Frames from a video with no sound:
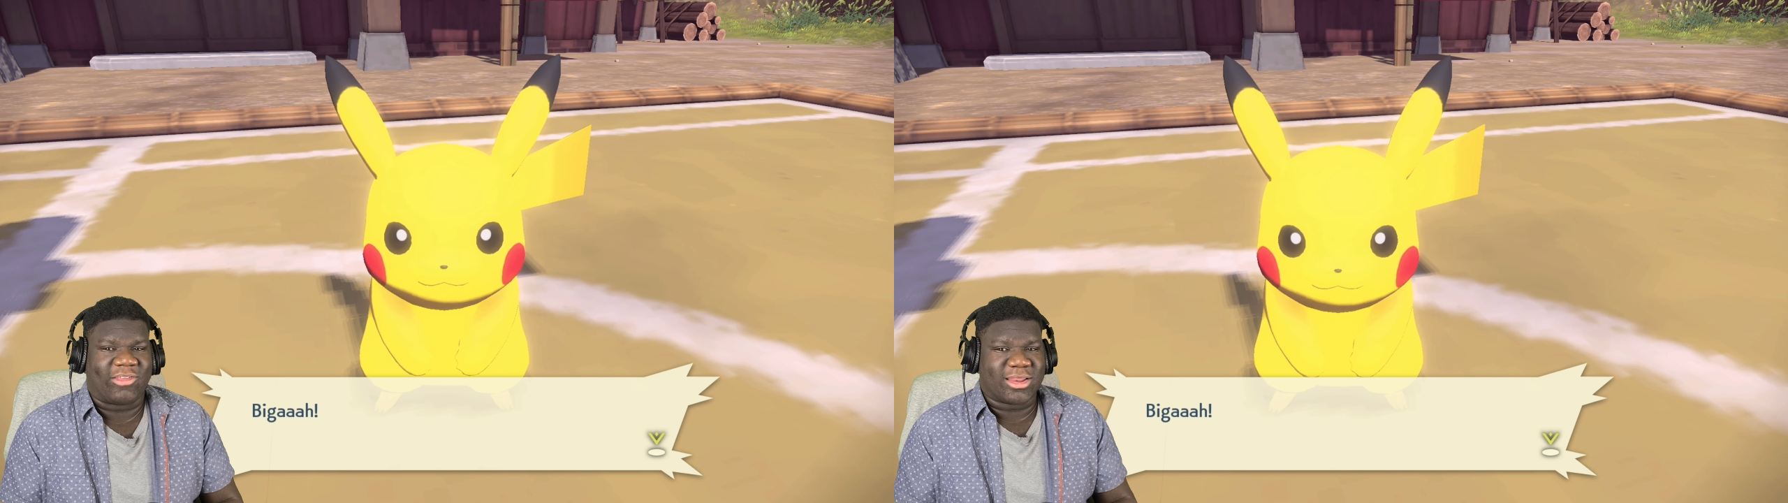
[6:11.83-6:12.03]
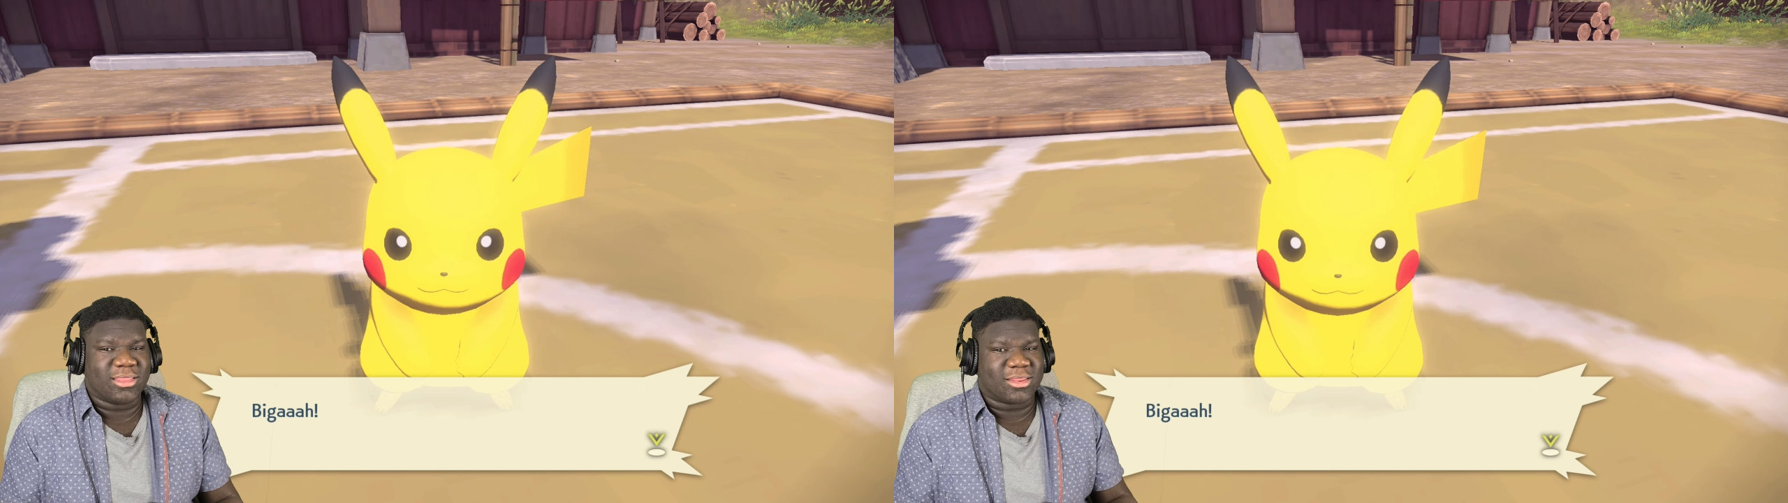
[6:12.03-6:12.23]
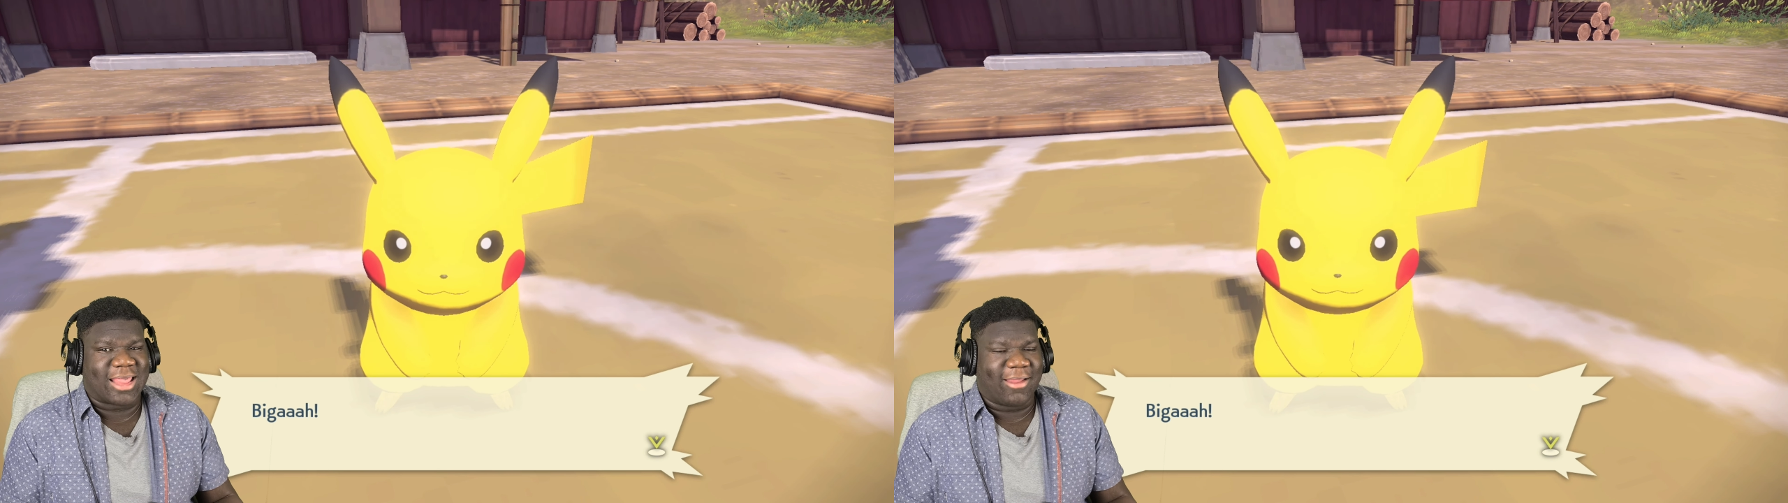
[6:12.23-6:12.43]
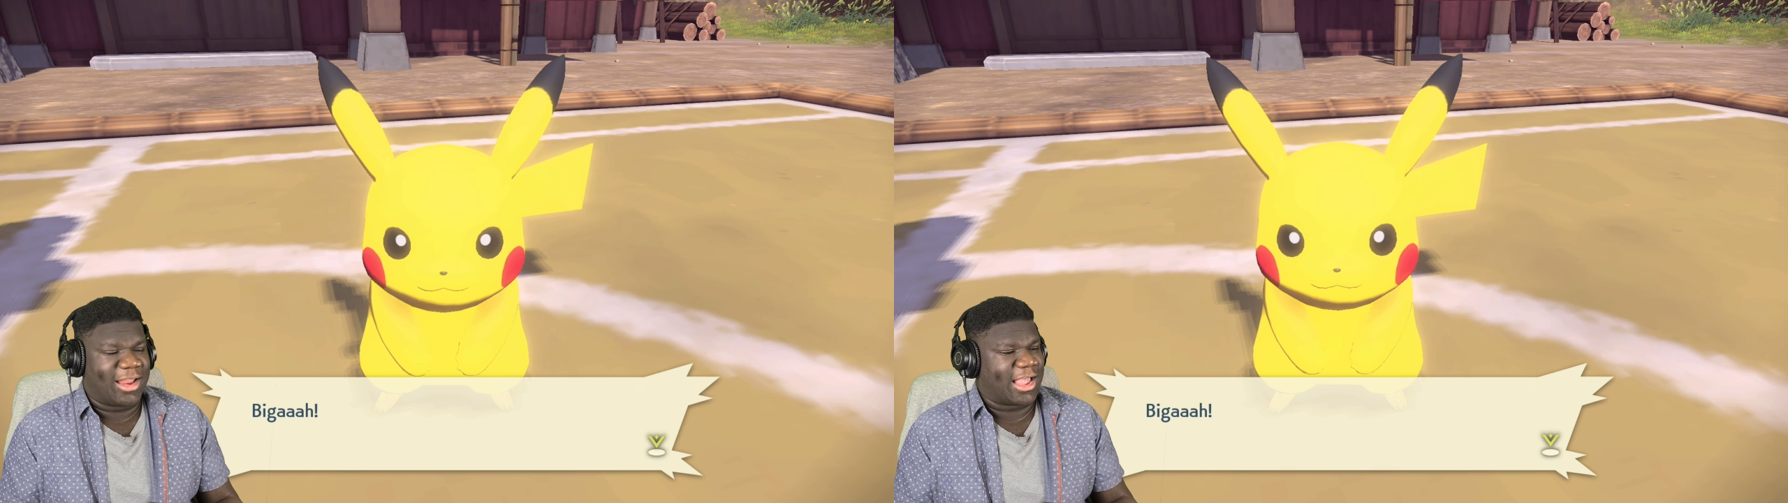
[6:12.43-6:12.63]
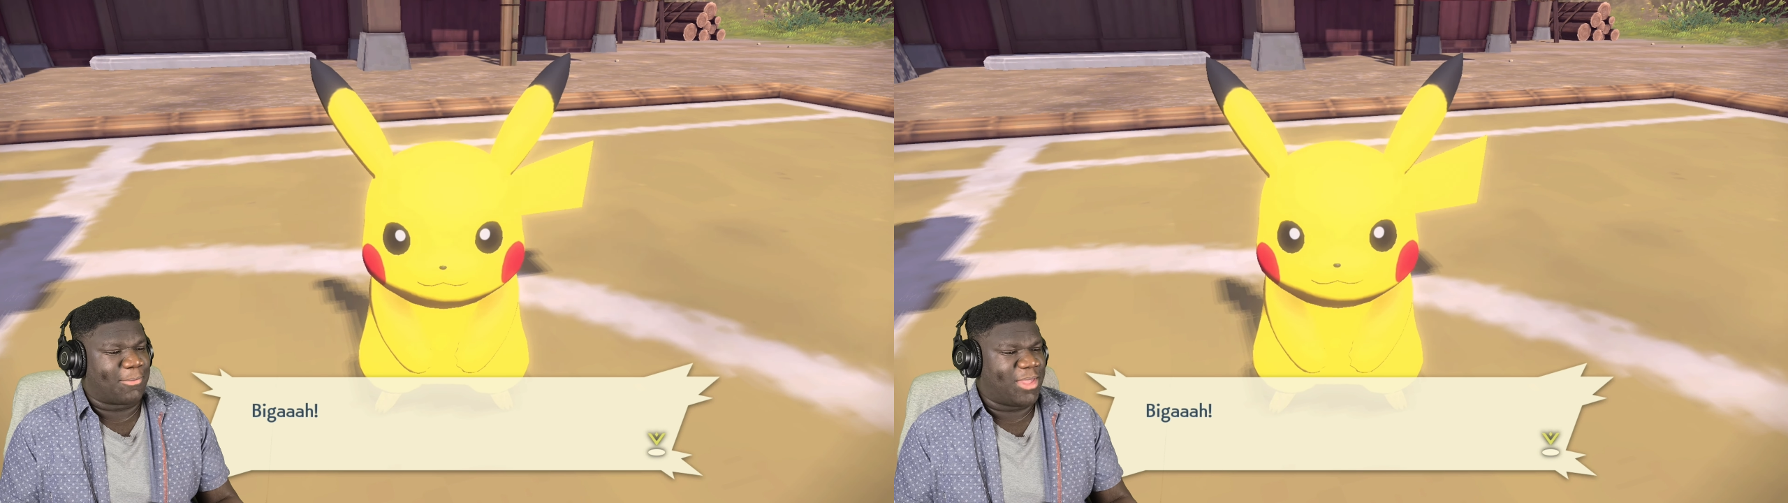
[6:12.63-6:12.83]
That doesn't sound
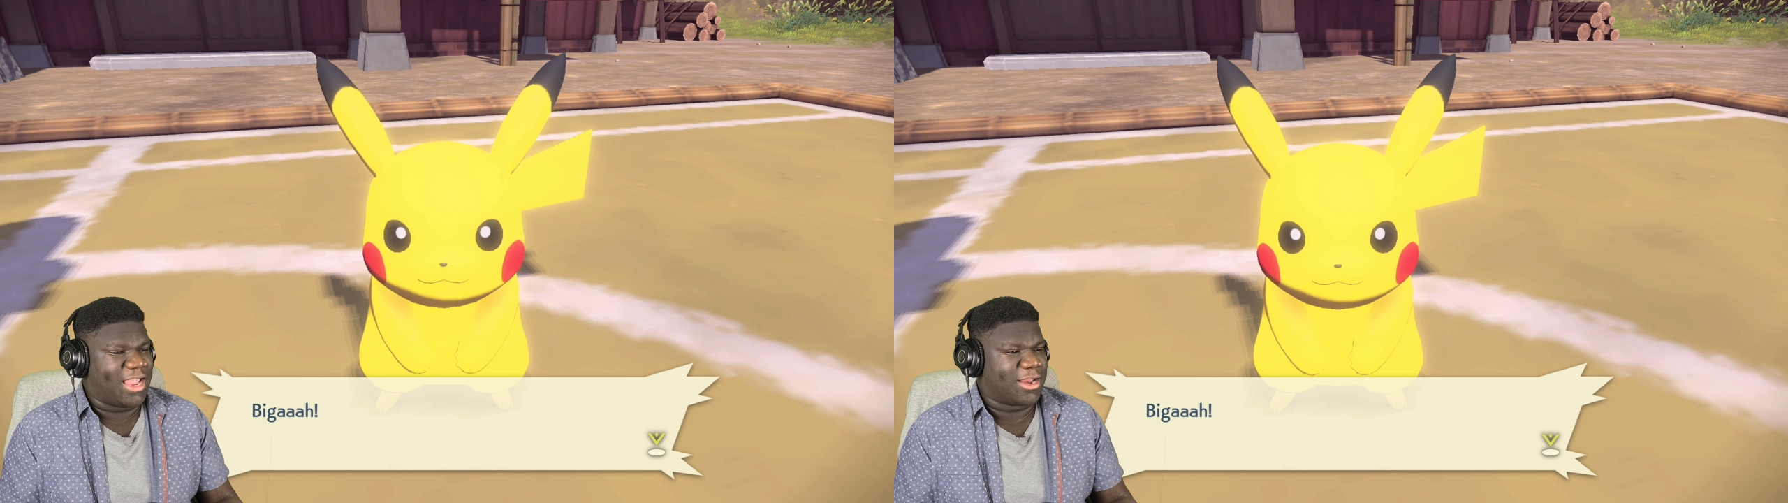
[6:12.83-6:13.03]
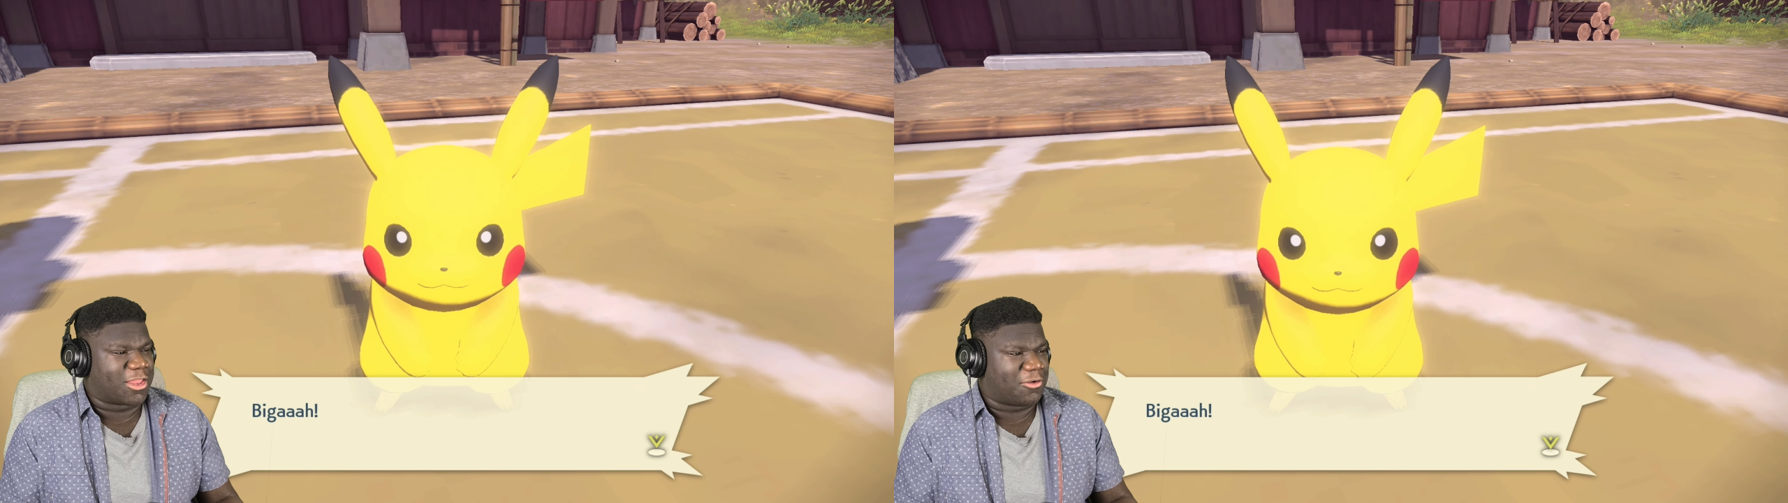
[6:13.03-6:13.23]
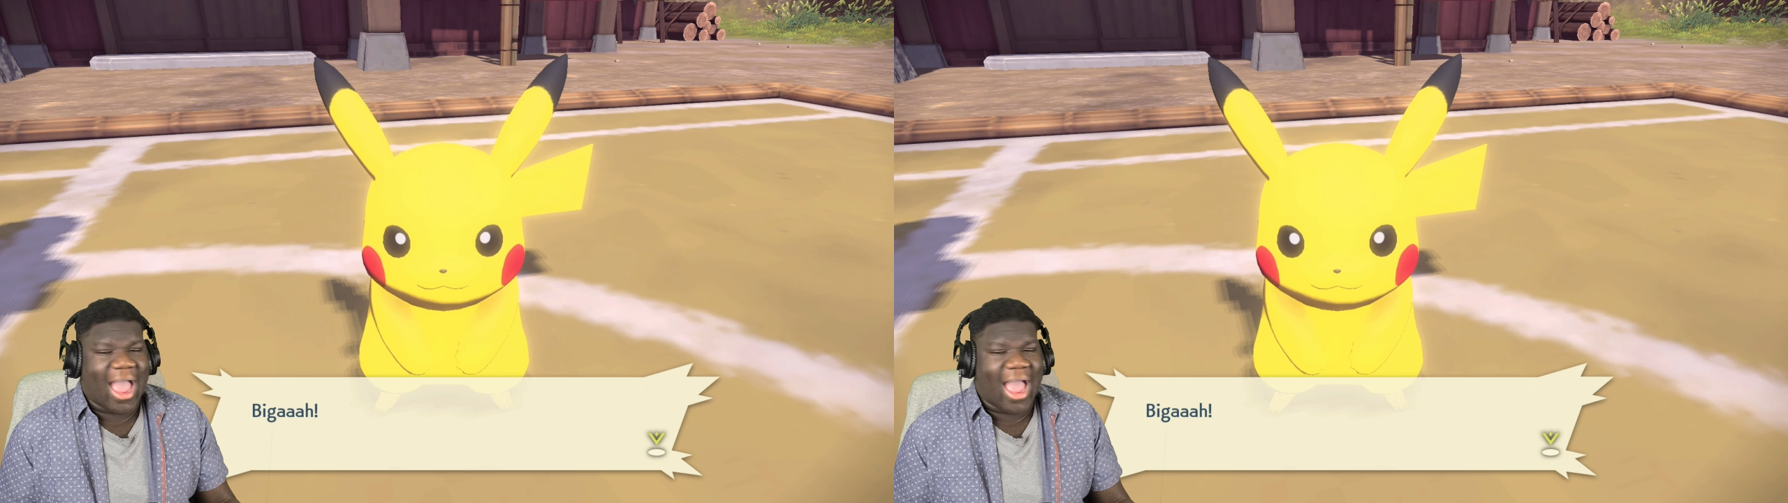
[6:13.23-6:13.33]
like a Pikachu.